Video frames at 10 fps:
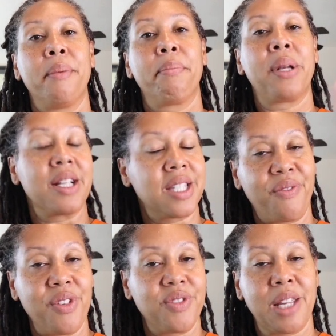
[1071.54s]
plus the
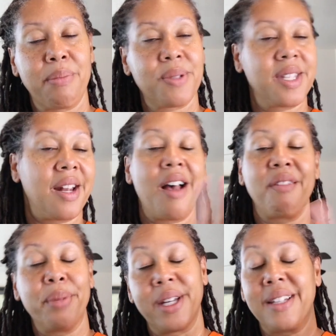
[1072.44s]
15%
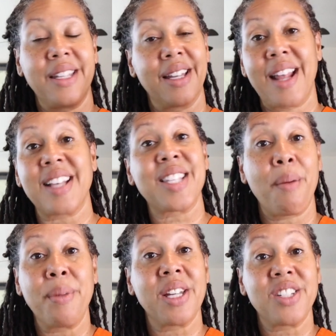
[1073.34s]
off. But yeah, that's
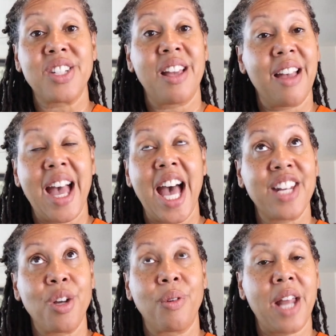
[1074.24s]
how much I
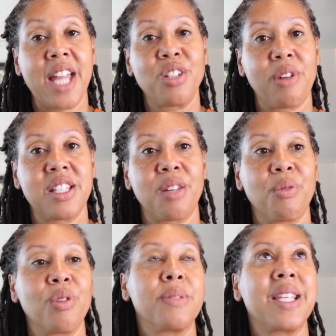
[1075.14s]
don't like dressing
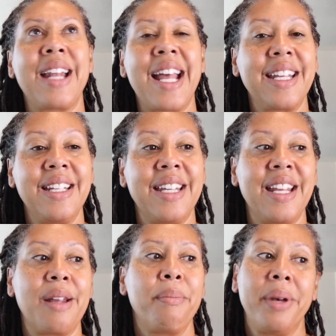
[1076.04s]
rooms, and I didn't
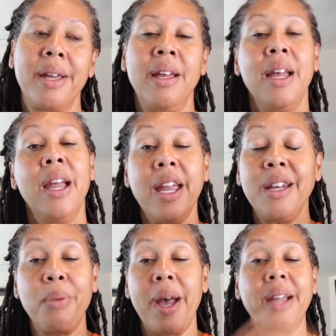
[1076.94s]
need it. But
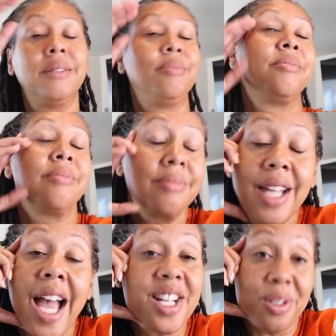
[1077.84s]
anyway,
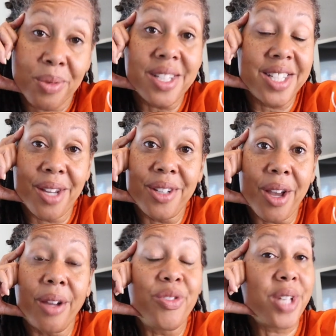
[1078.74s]
I just wanted to tell
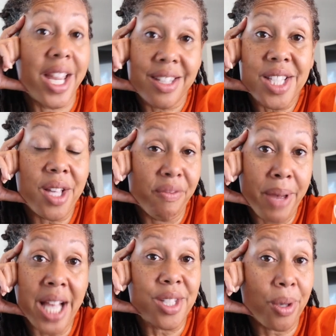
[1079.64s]
y'all, if you take your stuff
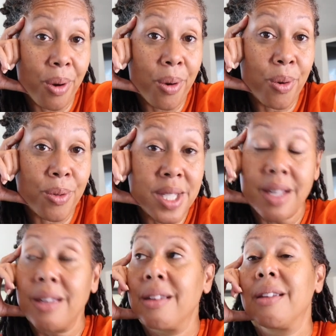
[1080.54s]
back to Kohl's,
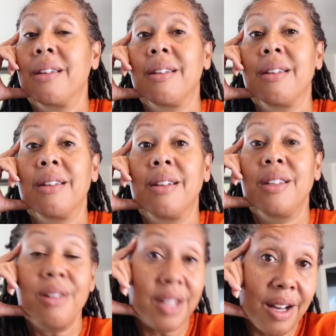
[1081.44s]

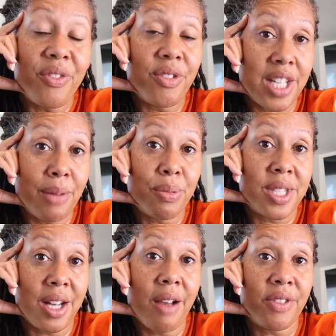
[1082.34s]
you can get a
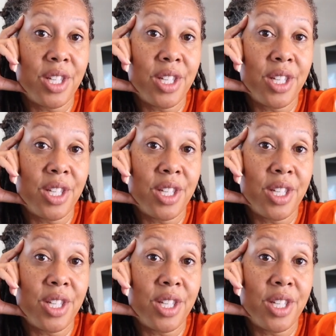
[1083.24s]
15% off